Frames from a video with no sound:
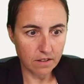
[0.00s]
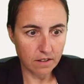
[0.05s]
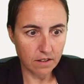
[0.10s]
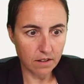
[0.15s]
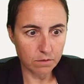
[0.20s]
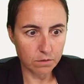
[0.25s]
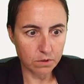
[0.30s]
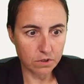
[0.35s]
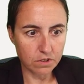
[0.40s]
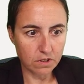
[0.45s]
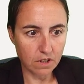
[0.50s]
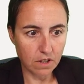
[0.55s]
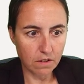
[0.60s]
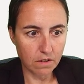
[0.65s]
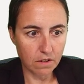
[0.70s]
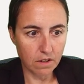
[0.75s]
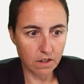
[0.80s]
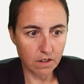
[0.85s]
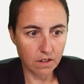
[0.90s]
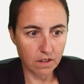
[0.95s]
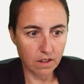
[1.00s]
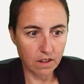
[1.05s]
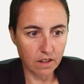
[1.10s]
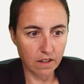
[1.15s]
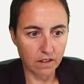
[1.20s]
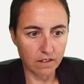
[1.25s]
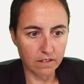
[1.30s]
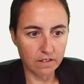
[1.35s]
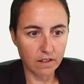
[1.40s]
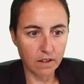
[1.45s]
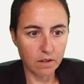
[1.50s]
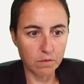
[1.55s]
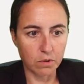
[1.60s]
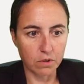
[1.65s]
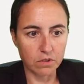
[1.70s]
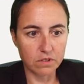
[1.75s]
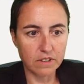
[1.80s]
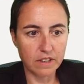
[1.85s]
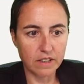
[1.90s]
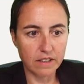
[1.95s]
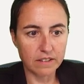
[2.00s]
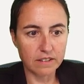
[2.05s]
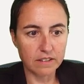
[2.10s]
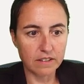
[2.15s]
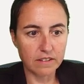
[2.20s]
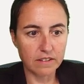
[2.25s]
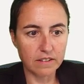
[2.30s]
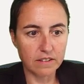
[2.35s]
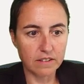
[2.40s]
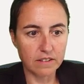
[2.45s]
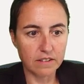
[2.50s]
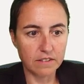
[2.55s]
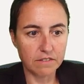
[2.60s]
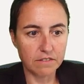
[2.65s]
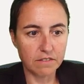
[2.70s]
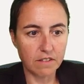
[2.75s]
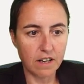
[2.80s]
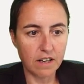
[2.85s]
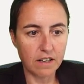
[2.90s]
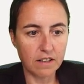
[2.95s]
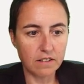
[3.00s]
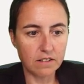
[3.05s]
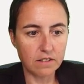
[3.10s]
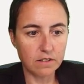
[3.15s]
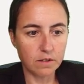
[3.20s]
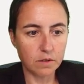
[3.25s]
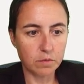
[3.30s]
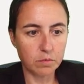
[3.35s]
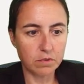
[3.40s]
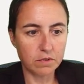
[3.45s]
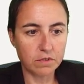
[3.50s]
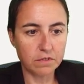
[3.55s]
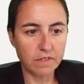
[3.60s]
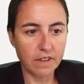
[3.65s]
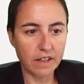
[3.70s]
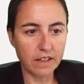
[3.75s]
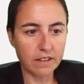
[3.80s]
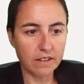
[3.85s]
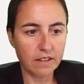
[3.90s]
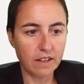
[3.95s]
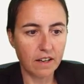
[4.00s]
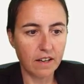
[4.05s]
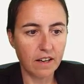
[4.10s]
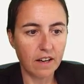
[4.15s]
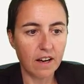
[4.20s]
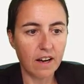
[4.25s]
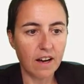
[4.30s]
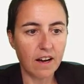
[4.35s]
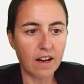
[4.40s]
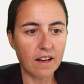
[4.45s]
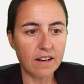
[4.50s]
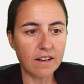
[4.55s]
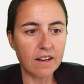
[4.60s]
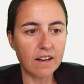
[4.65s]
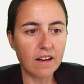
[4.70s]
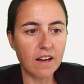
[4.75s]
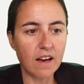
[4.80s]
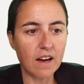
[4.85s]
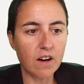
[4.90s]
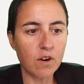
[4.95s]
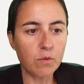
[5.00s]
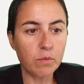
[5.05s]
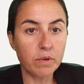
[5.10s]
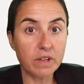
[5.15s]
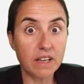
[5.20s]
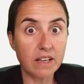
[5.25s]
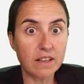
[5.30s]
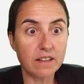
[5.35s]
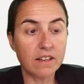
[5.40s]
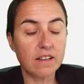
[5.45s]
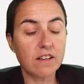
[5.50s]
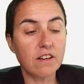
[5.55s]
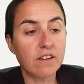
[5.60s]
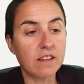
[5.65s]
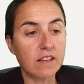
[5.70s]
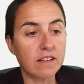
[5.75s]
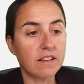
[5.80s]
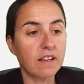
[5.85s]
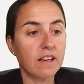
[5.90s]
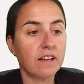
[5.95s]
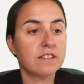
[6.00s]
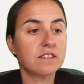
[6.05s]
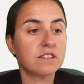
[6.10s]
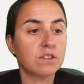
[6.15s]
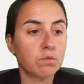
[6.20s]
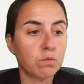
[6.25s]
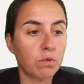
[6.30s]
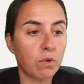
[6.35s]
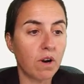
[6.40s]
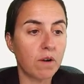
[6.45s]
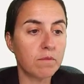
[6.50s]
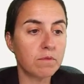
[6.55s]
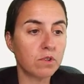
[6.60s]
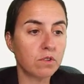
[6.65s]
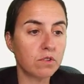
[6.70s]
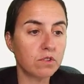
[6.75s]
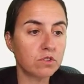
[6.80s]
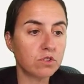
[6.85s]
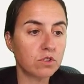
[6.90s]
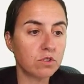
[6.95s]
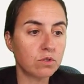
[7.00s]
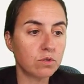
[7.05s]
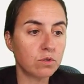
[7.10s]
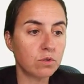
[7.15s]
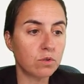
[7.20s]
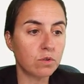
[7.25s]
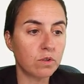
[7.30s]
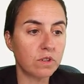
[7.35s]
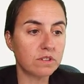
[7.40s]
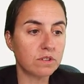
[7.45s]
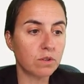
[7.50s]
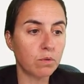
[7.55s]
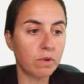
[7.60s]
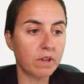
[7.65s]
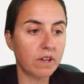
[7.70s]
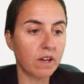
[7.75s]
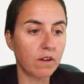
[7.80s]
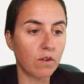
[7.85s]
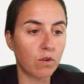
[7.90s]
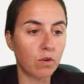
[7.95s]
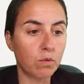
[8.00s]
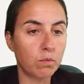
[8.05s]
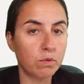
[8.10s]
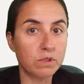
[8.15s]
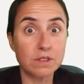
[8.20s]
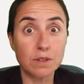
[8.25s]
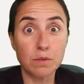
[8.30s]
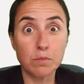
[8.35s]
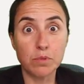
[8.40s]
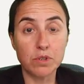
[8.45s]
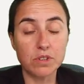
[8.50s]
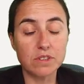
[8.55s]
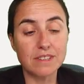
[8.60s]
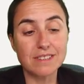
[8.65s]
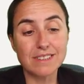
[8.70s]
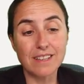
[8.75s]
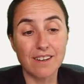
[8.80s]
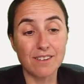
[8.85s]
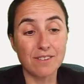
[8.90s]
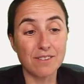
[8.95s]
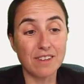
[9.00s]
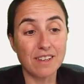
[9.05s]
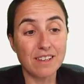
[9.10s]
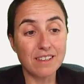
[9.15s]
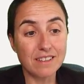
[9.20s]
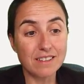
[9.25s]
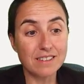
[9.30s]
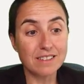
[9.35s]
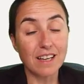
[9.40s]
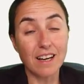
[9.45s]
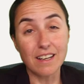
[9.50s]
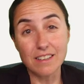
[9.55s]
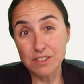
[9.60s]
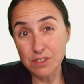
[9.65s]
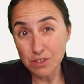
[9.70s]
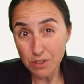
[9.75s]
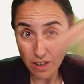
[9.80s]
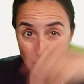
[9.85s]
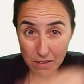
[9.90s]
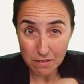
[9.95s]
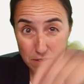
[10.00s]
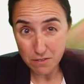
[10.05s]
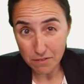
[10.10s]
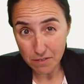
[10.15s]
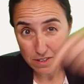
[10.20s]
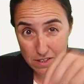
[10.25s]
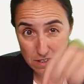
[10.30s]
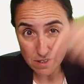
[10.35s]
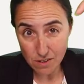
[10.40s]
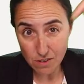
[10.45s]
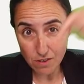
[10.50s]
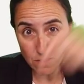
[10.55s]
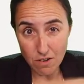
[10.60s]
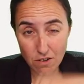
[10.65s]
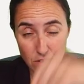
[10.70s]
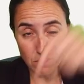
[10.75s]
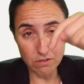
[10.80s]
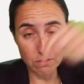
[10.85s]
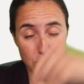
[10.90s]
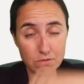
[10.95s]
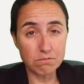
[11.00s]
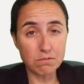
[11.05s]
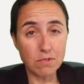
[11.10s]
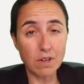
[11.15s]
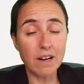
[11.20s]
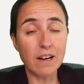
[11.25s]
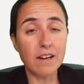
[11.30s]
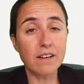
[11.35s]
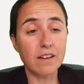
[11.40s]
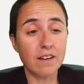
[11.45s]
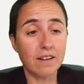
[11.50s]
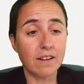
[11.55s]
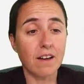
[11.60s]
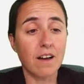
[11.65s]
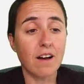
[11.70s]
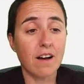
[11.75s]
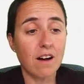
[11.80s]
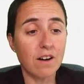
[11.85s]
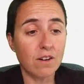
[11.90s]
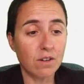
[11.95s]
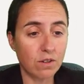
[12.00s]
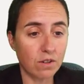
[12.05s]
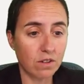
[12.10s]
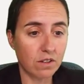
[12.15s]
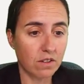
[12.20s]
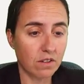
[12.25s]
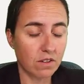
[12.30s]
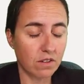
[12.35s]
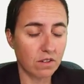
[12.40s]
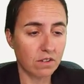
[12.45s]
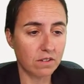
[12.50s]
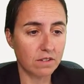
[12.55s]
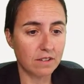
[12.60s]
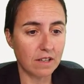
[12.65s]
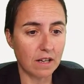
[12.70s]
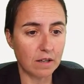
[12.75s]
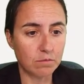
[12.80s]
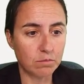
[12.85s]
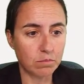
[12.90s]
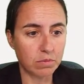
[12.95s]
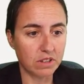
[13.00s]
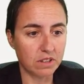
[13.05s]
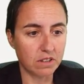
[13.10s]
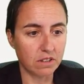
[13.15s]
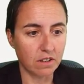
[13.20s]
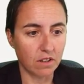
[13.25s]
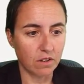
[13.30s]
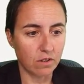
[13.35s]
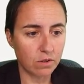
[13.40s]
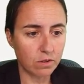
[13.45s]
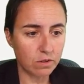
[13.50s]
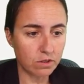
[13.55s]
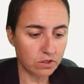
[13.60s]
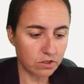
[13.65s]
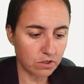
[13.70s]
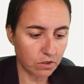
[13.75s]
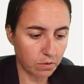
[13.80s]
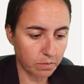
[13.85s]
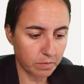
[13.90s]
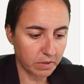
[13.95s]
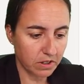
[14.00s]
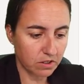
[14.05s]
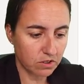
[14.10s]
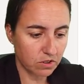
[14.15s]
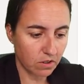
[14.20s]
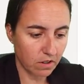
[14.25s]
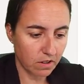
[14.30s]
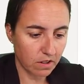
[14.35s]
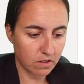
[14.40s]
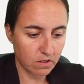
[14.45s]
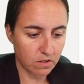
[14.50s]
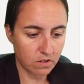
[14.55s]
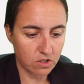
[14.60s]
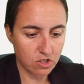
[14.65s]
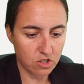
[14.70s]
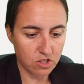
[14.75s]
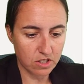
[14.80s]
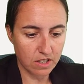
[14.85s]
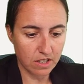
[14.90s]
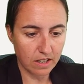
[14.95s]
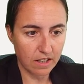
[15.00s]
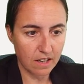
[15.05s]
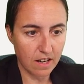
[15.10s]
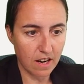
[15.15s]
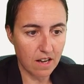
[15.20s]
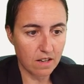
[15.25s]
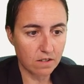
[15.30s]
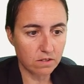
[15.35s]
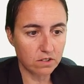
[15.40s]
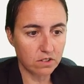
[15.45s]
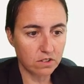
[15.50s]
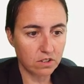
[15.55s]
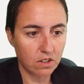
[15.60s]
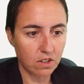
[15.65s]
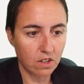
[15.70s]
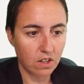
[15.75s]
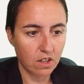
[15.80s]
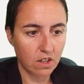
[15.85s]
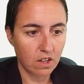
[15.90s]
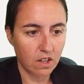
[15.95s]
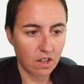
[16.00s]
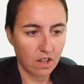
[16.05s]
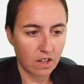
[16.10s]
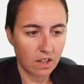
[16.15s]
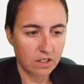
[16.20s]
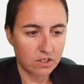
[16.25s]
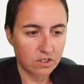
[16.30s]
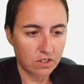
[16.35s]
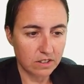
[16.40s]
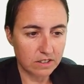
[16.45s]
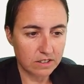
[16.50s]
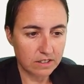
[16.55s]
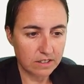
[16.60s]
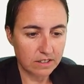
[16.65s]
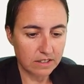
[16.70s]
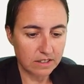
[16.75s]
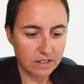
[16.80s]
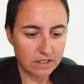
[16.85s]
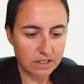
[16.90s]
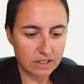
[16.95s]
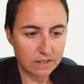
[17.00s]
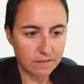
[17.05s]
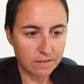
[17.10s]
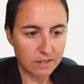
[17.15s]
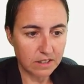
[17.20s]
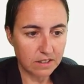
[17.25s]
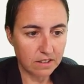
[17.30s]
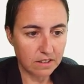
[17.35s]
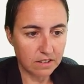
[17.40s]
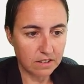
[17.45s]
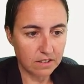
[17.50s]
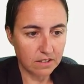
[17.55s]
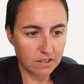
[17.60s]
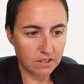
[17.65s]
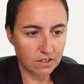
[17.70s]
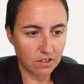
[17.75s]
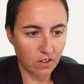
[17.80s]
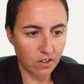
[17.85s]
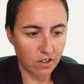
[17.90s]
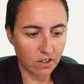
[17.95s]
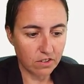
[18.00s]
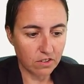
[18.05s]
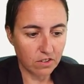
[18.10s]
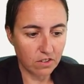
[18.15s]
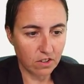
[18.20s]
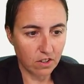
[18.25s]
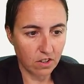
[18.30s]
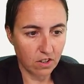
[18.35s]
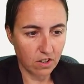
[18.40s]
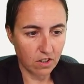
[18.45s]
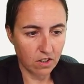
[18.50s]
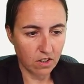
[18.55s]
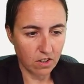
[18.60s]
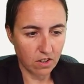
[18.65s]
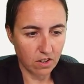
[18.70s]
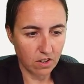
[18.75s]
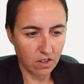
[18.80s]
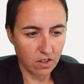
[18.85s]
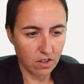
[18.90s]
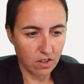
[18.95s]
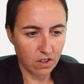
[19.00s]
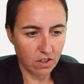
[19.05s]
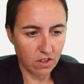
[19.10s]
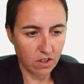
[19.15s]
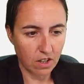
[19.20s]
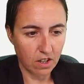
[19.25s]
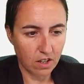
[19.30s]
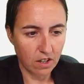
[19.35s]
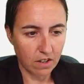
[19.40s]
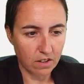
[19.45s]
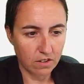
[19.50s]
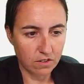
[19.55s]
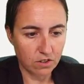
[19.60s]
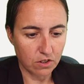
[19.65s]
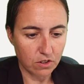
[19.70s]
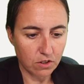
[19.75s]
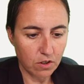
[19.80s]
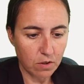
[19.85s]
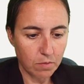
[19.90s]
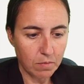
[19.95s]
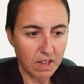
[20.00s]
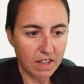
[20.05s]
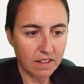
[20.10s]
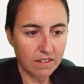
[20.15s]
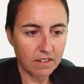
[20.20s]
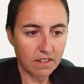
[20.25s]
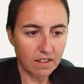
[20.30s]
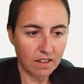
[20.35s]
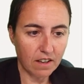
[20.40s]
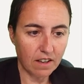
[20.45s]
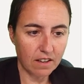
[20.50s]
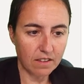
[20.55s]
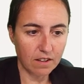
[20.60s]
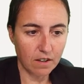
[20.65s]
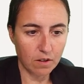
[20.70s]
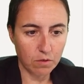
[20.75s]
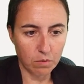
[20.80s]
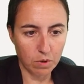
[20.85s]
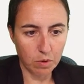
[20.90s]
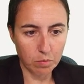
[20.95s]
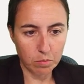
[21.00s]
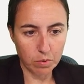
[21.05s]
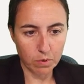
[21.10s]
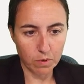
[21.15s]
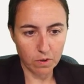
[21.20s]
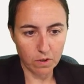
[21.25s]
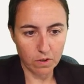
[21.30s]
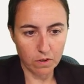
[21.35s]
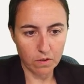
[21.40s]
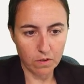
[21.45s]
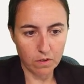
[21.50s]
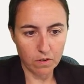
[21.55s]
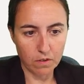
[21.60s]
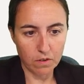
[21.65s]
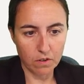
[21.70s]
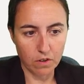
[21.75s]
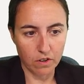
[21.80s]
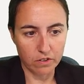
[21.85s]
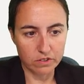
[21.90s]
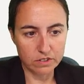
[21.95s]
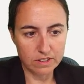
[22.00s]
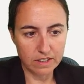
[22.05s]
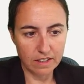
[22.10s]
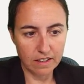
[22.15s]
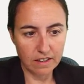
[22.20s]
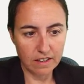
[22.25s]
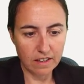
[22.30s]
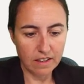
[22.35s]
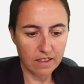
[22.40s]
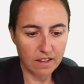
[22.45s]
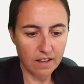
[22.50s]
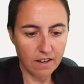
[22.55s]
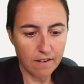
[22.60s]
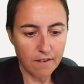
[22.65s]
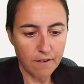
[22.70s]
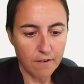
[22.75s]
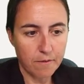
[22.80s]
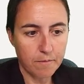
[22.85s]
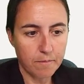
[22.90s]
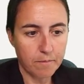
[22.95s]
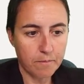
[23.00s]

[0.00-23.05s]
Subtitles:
That was our there table text files. Perfect. And now we get here the text. What I'm going to do is the way I always import these kind of things. I do have a video on why and how down below, so make sure that you check it out. So it's csv.document and then we put content in there.